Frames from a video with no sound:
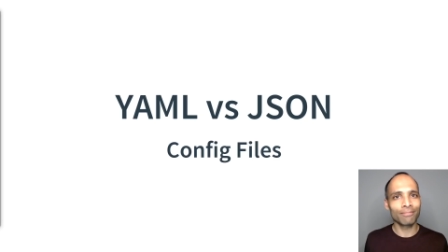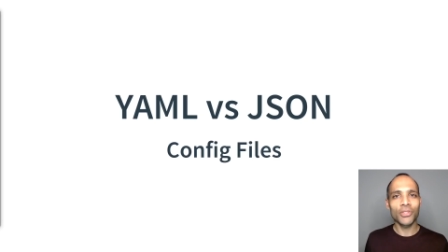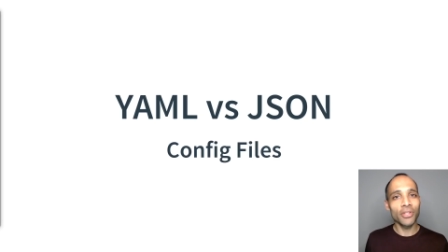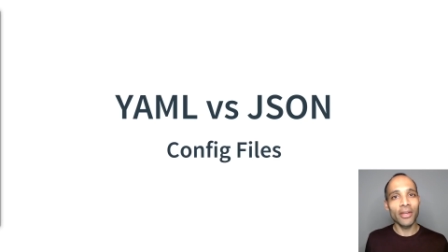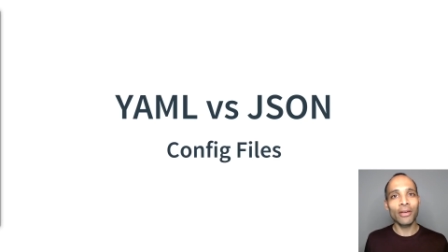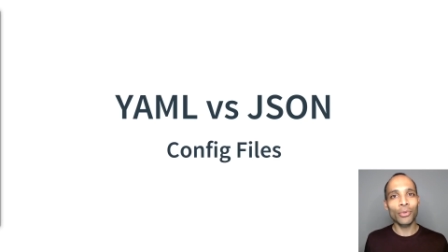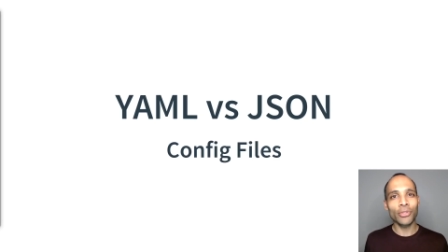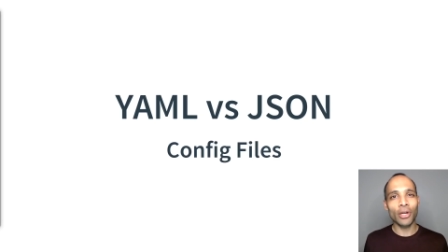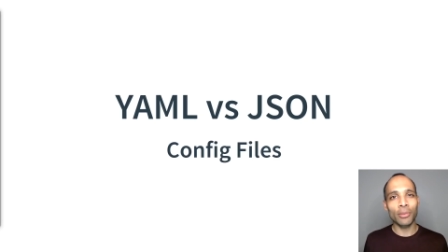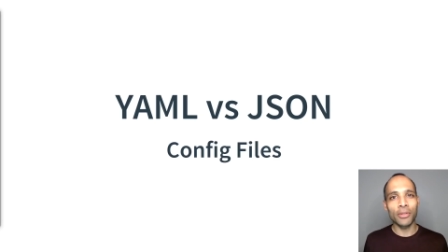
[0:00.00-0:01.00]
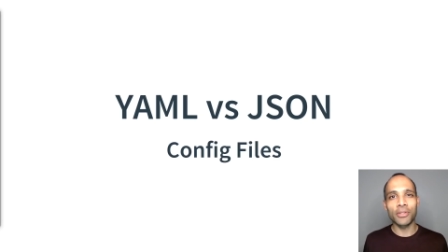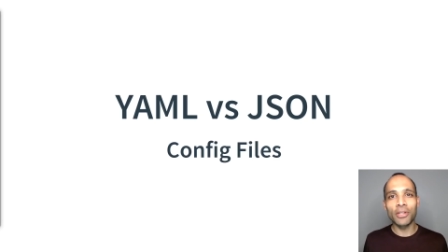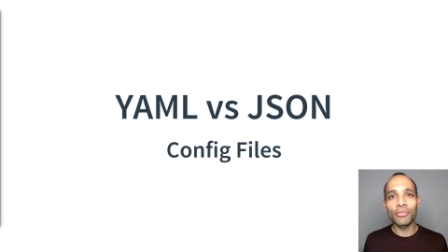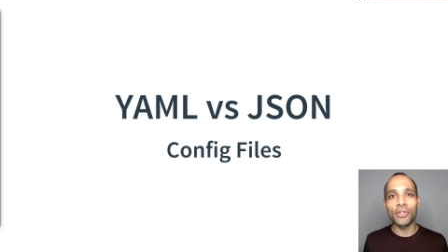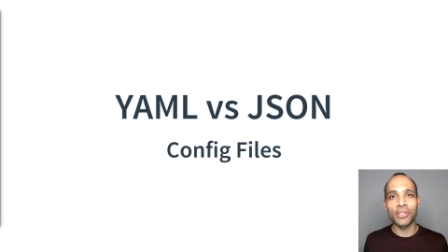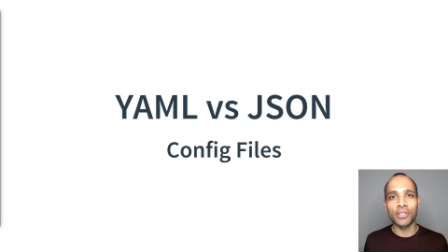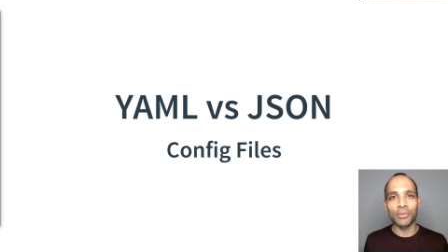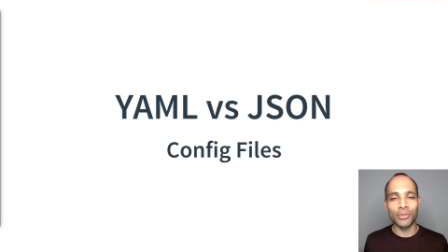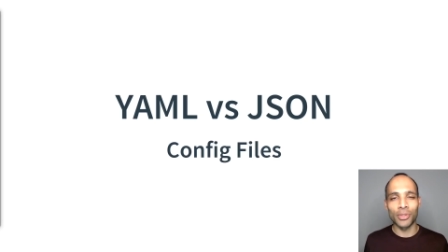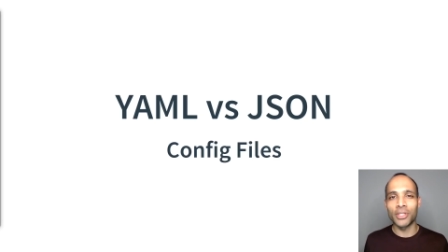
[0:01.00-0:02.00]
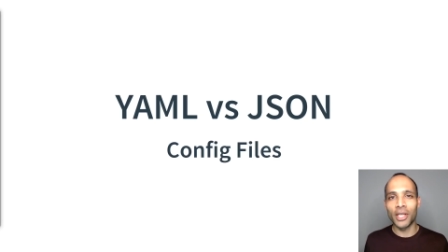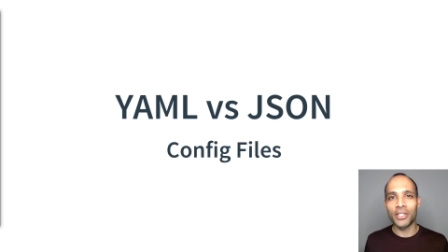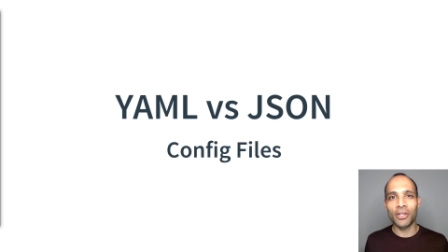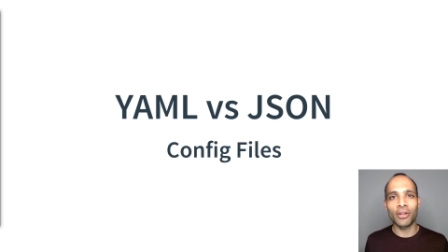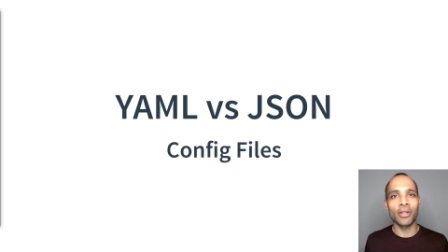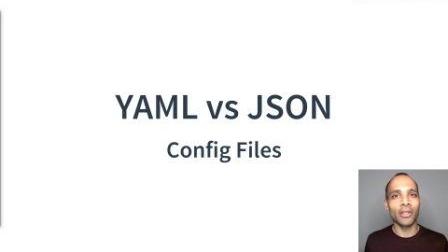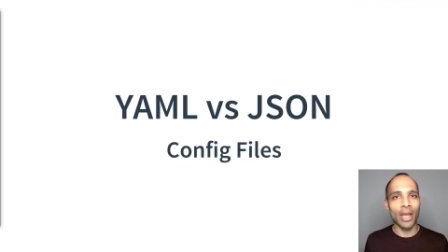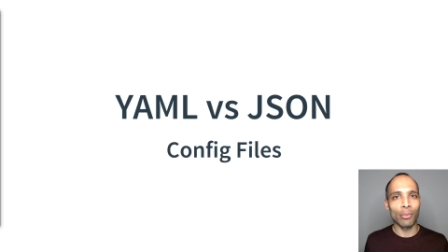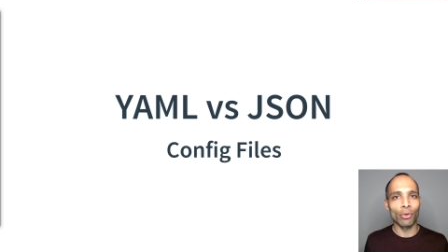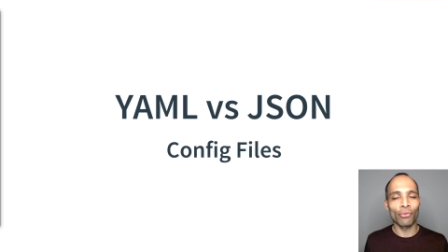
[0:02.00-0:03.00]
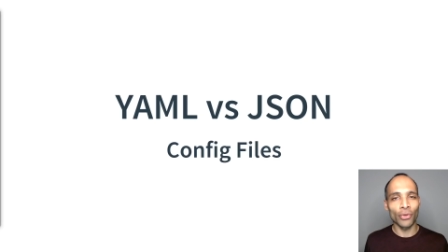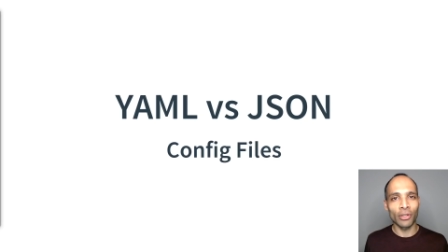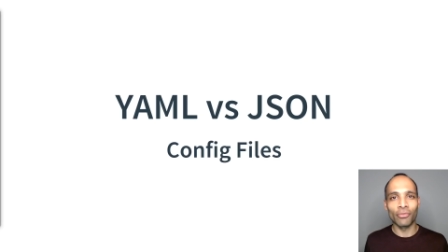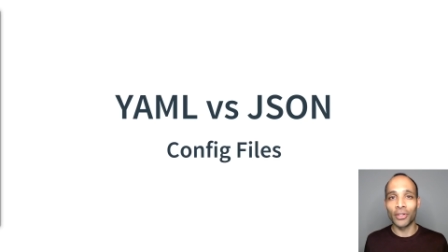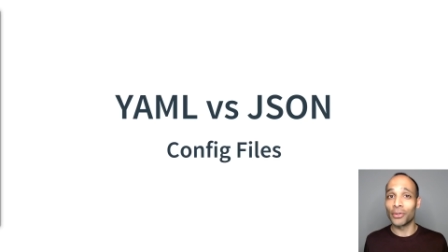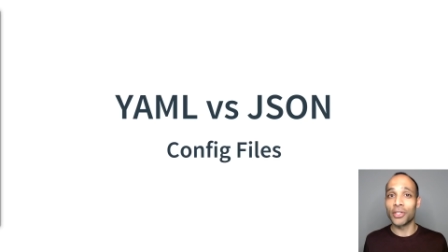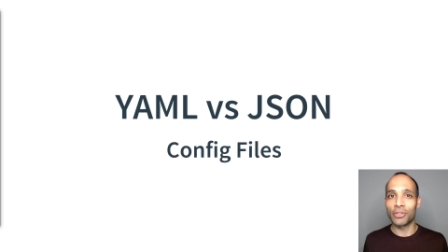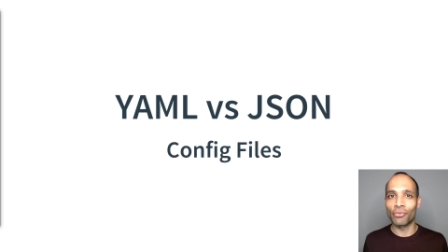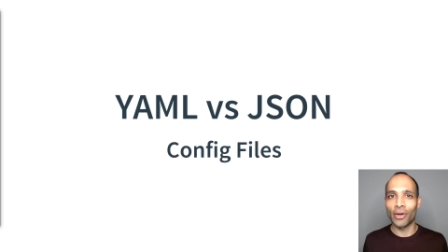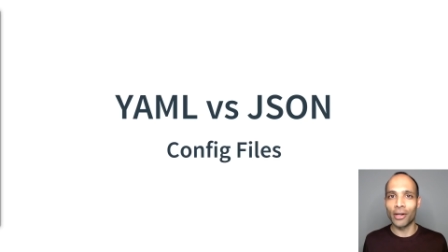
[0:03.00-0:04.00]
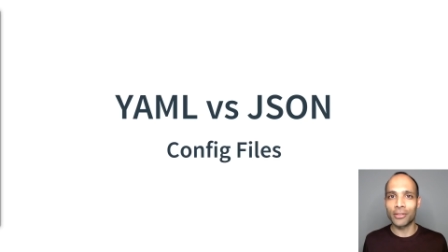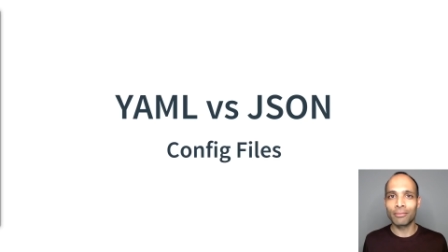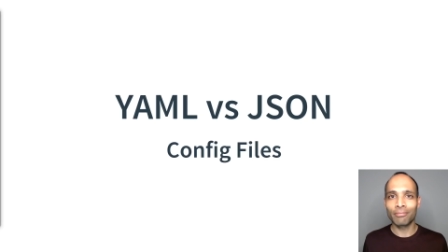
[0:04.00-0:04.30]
Today we'll talk about the differences between JSON and YAML for configuration files,